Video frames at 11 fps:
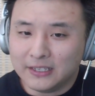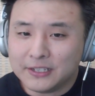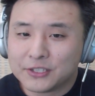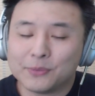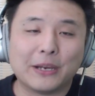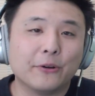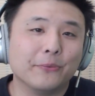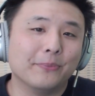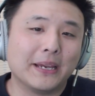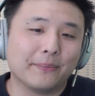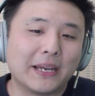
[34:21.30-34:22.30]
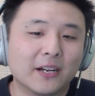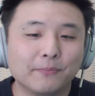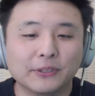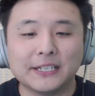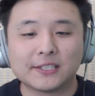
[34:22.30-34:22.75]
So my
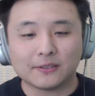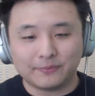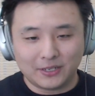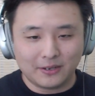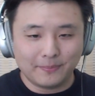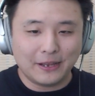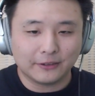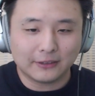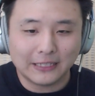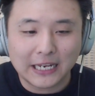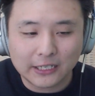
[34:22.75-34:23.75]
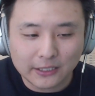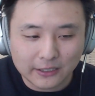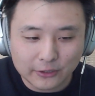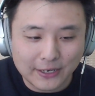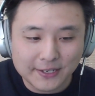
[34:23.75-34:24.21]
complaints about Like
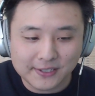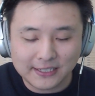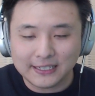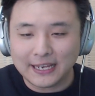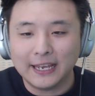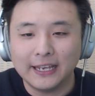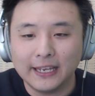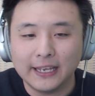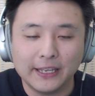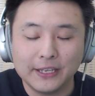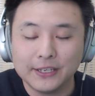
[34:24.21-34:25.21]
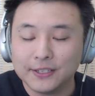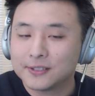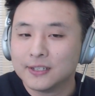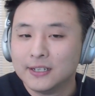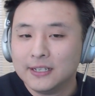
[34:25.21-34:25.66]
Crazy
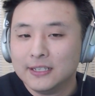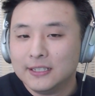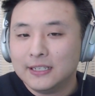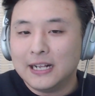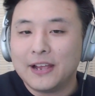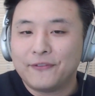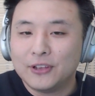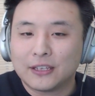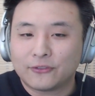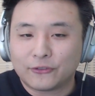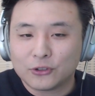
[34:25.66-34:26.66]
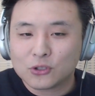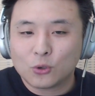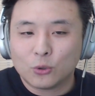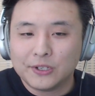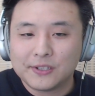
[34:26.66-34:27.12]
is, I feel like the first
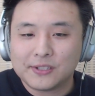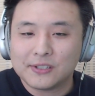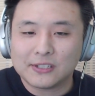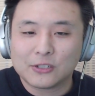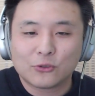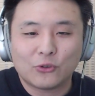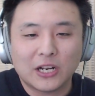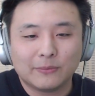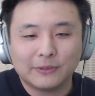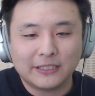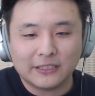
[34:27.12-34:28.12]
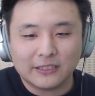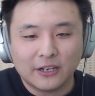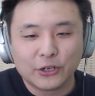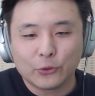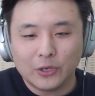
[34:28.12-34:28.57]
chorus is incredibly
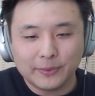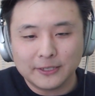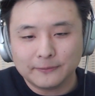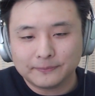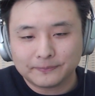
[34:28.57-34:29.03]
underwhelming.